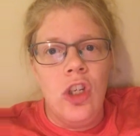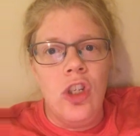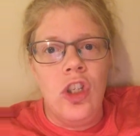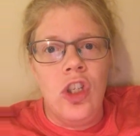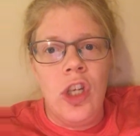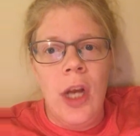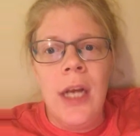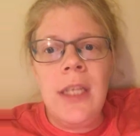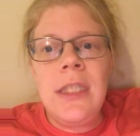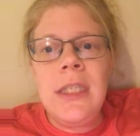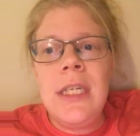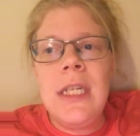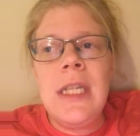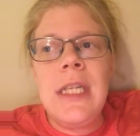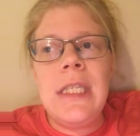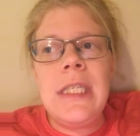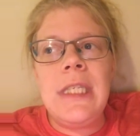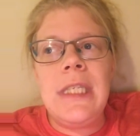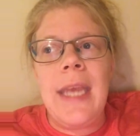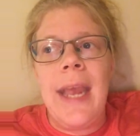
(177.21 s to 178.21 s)
Just in
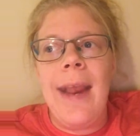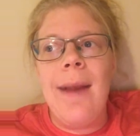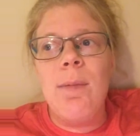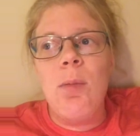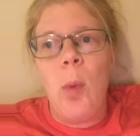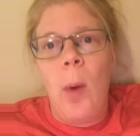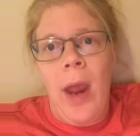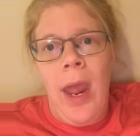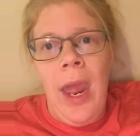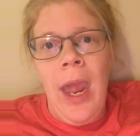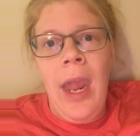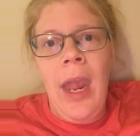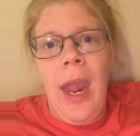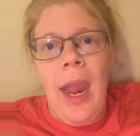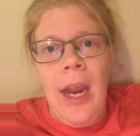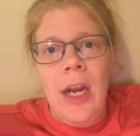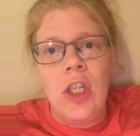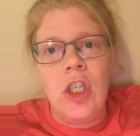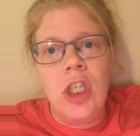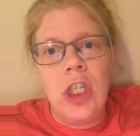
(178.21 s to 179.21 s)
the same way,
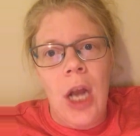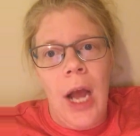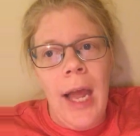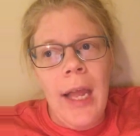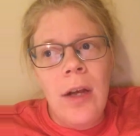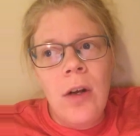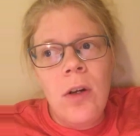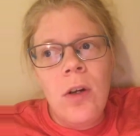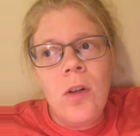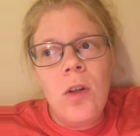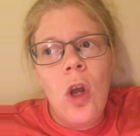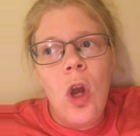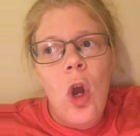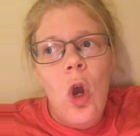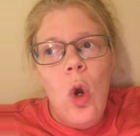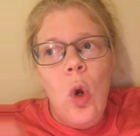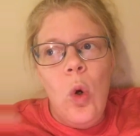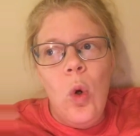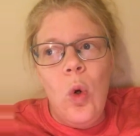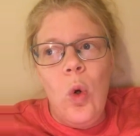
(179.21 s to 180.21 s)
a child
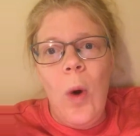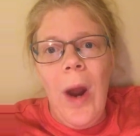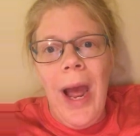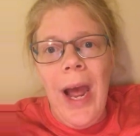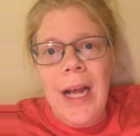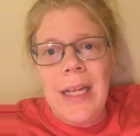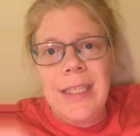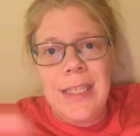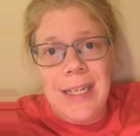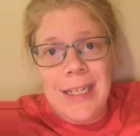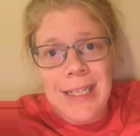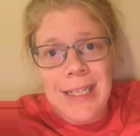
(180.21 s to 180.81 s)
who has a